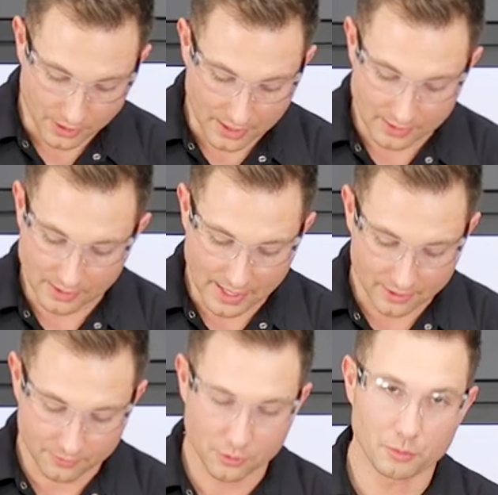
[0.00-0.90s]
you had
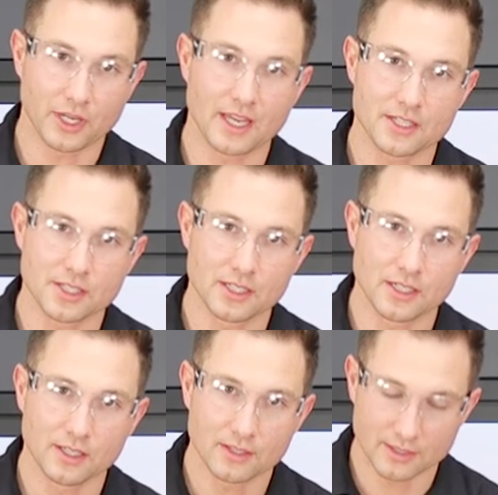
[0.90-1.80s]
lack of
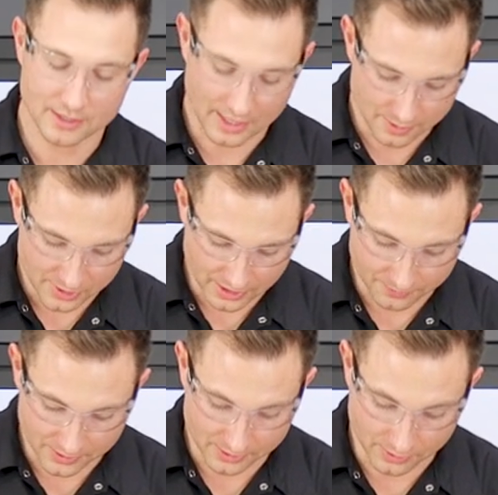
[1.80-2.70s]
lubrication, this
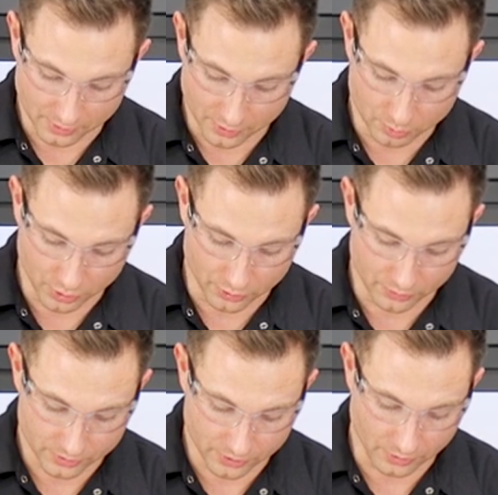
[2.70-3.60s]
camshaft, it's gonna look blue.
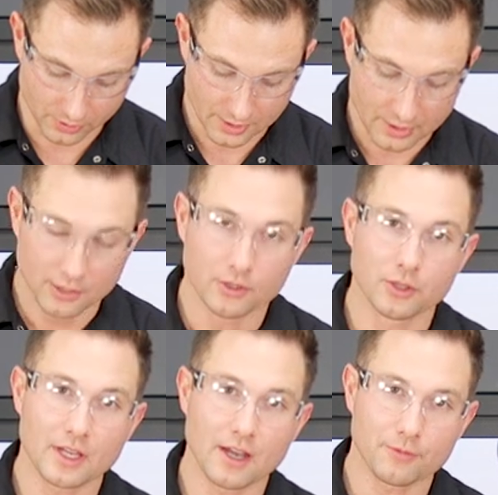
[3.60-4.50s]
So
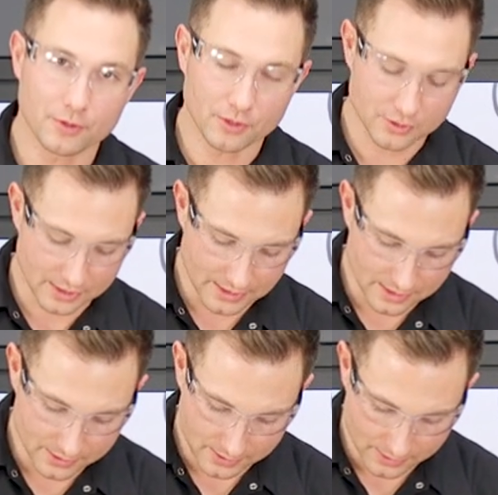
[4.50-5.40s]
look out for those
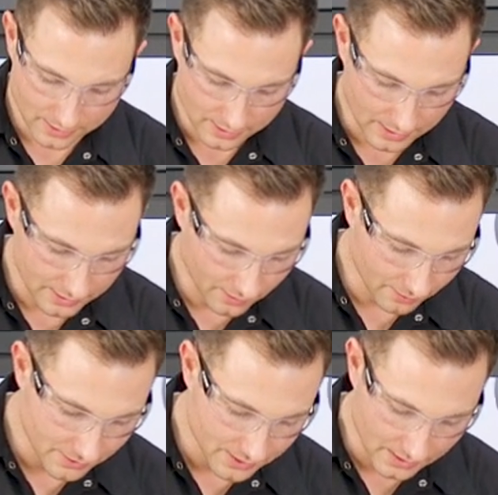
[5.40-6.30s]
things, any
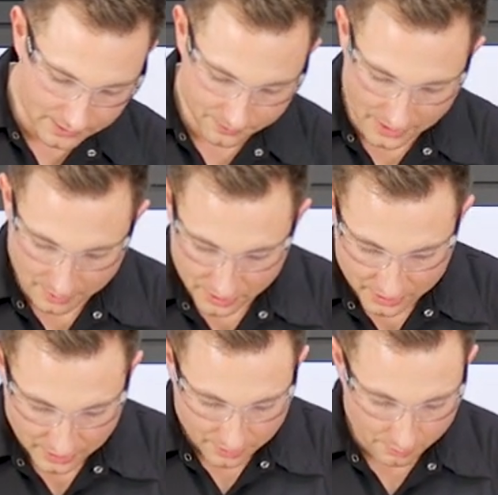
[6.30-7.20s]
obvious signs of
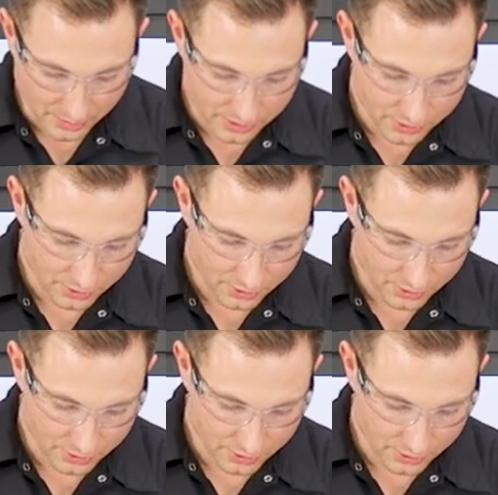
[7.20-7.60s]
damage. Make